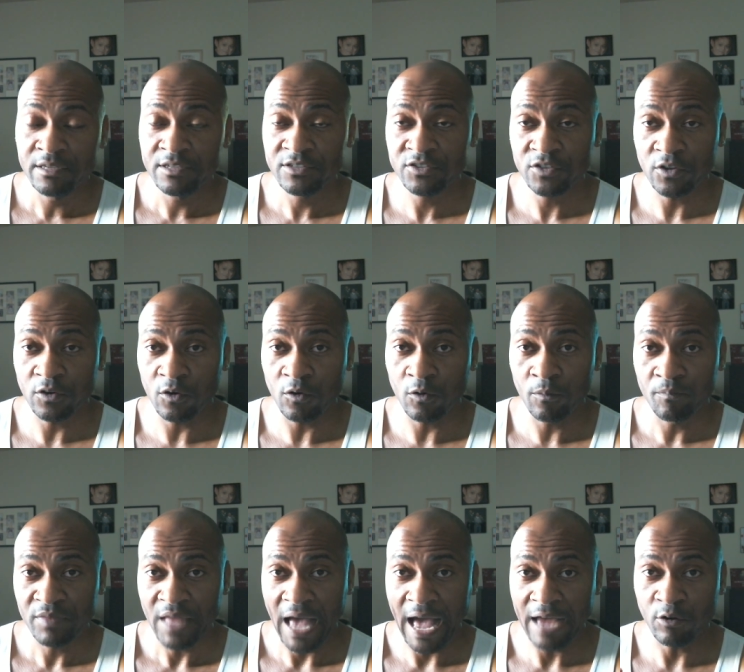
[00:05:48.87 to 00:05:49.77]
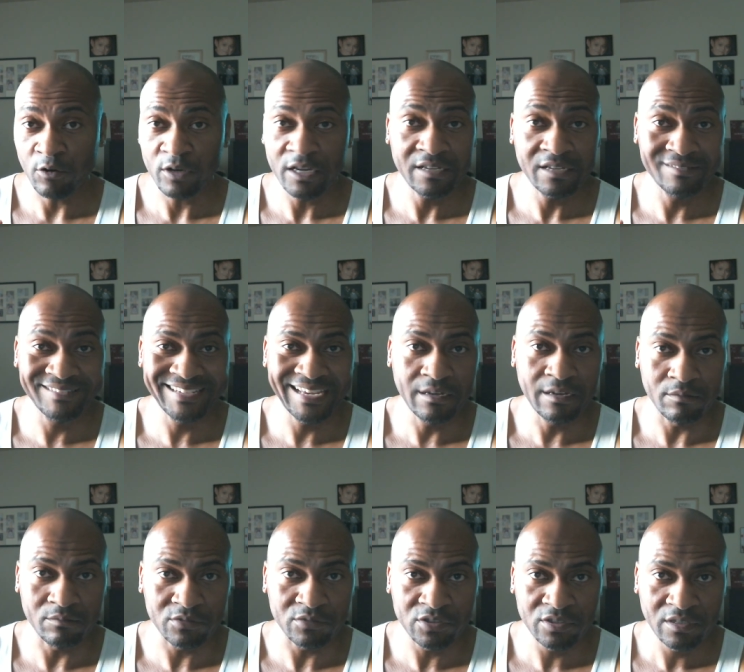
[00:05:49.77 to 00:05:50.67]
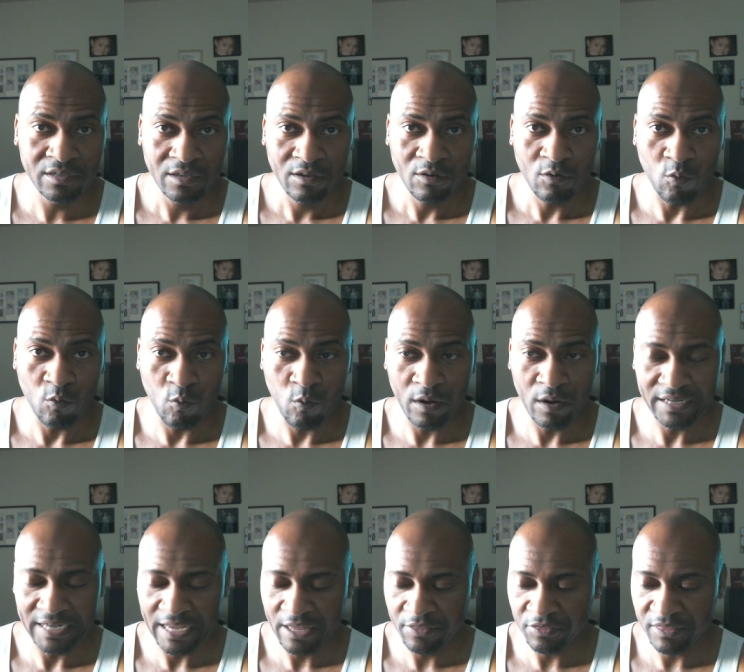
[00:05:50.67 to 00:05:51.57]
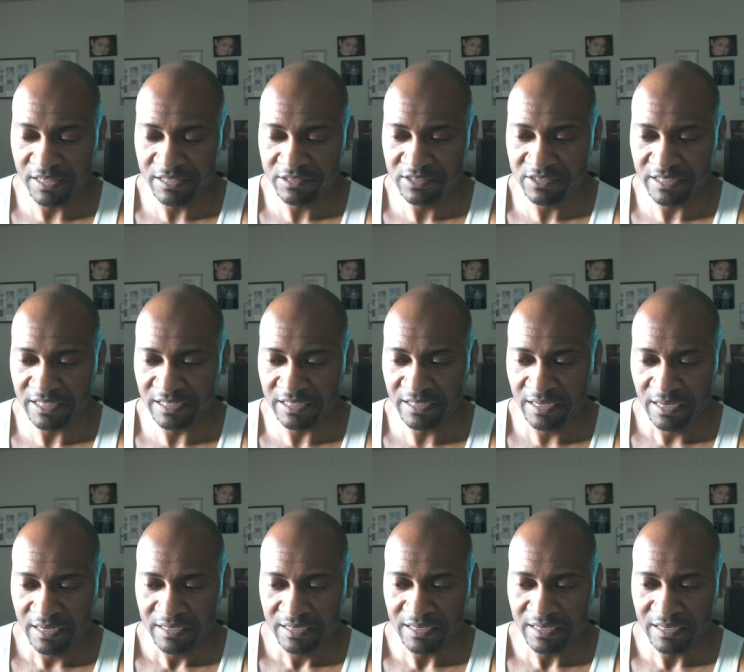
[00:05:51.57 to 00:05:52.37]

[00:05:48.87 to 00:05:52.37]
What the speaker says: So I don't condemn one ethnicity